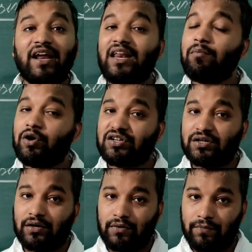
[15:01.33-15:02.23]
any
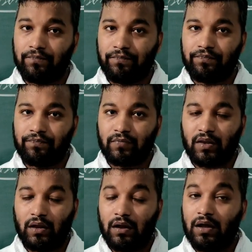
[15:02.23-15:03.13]
moisture.
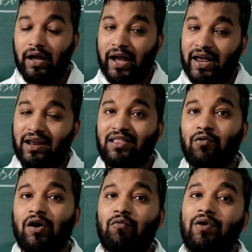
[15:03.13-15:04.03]
Another
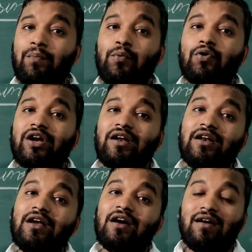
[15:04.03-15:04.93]
one we put it
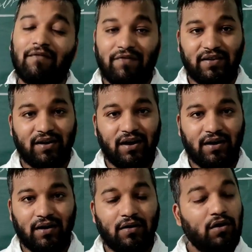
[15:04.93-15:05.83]
in
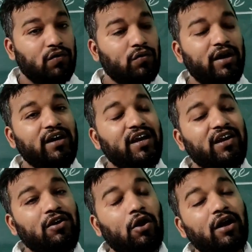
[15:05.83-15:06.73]
refrigerator. So it
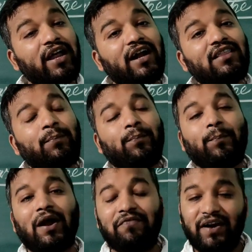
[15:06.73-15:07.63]
did not get the
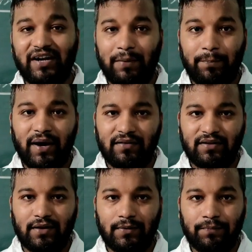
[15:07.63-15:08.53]
perfect
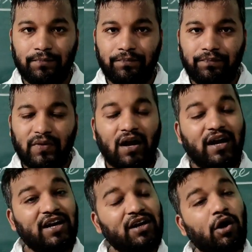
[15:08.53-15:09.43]
temperature.
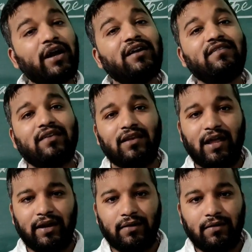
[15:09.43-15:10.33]
It did not get the
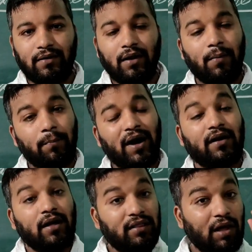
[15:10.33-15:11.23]
sunlight.
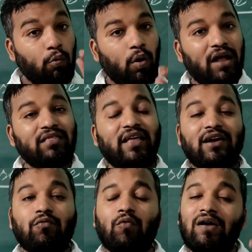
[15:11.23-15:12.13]
But the one
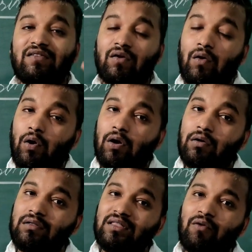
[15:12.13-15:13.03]
that was
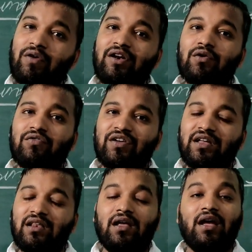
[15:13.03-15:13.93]
on the windowsill,
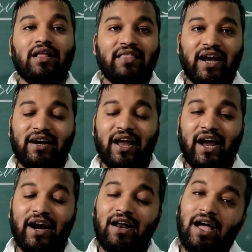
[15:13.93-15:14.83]
that
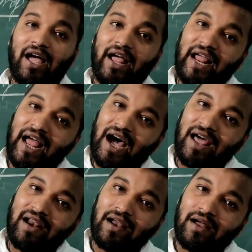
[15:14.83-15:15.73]
had
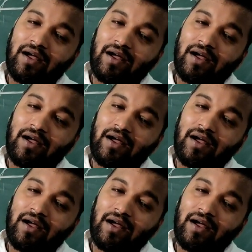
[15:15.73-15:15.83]
air,